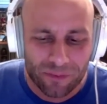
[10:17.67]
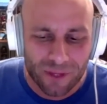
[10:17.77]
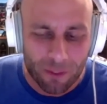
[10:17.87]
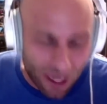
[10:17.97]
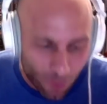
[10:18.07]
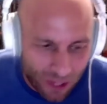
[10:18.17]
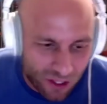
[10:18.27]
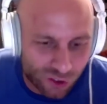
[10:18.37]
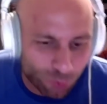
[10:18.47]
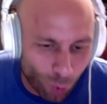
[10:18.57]
By the way,
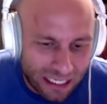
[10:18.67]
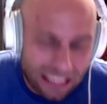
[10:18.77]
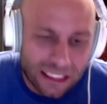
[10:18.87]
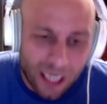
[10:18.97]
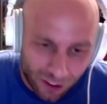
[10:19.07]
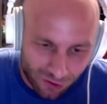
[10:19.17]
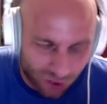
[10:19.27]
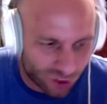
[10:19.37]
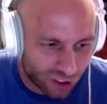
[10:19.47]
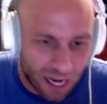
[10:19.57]
this is what he does.
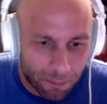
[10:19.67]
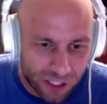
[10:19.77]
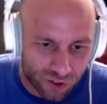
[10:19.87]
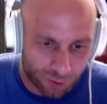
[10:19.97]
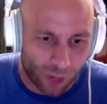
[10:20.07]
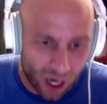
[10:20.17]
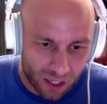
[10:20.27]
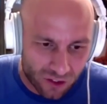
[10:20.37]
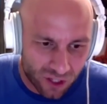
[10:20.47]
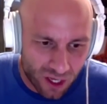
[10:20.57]
This should not be a
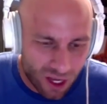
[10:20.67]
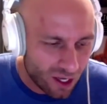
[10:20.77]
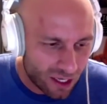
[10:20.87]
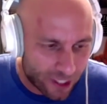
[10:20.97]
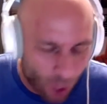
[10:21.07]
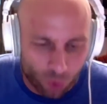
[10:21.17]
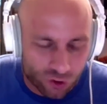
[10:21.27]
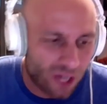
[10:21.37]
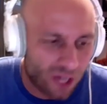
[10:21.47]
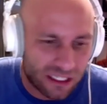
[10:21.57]
surprise. He goes
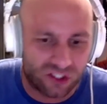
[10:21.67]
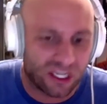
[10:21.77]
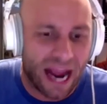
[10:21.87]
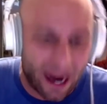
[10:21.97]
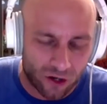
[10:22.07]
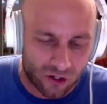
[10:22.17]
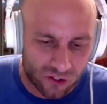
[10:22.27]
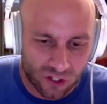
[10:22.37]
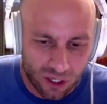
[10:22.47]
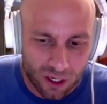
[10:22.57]
on these tears.